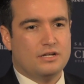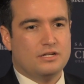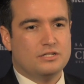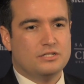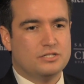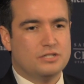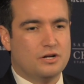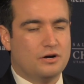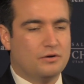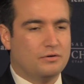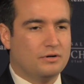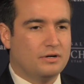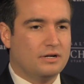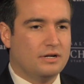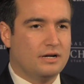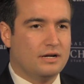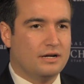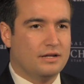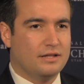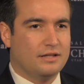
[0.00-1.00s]
So
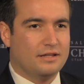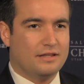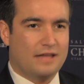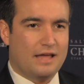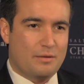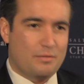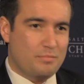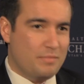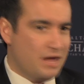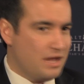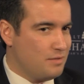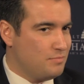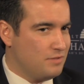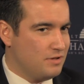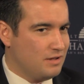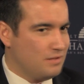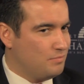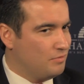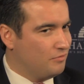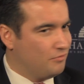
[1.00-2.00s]
that may
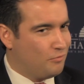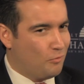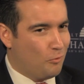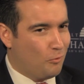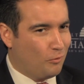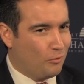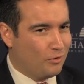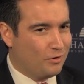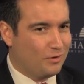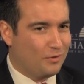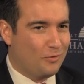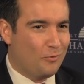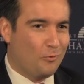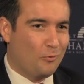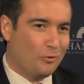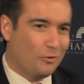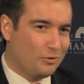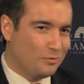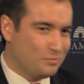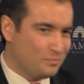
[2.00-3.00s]
be before
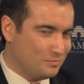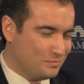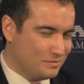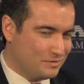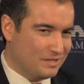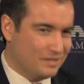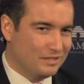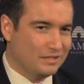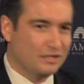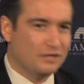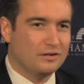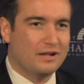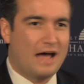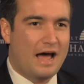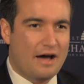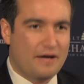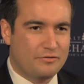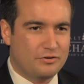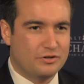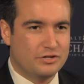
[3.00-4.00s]
or a little
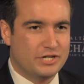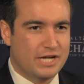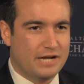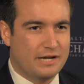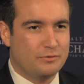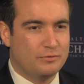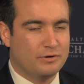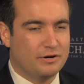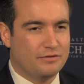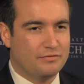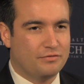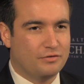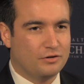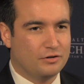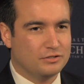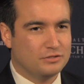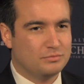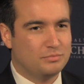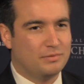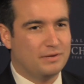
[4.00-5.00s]
after January
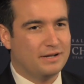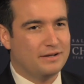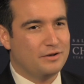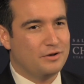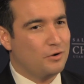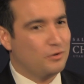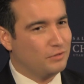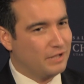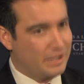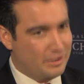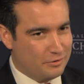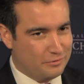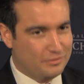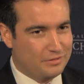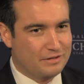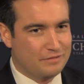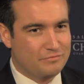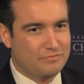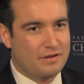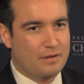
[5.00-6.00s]
1st, but no later
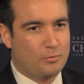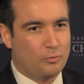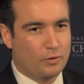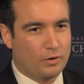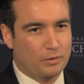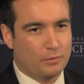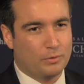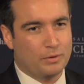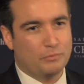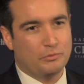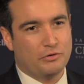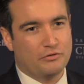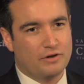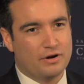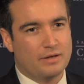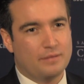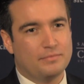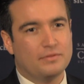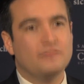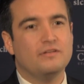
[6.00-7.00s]
than February, when we
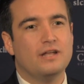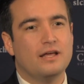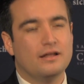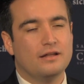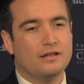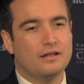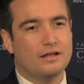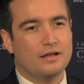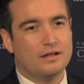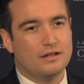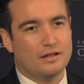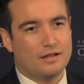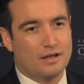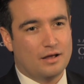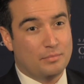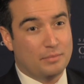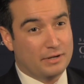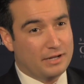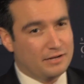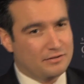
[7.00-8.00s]
run
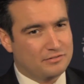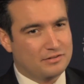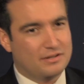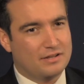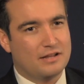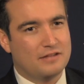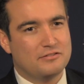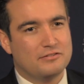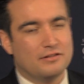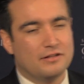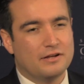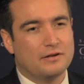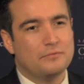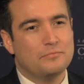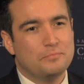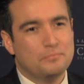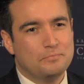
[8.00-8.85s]
up against the debt ceiling.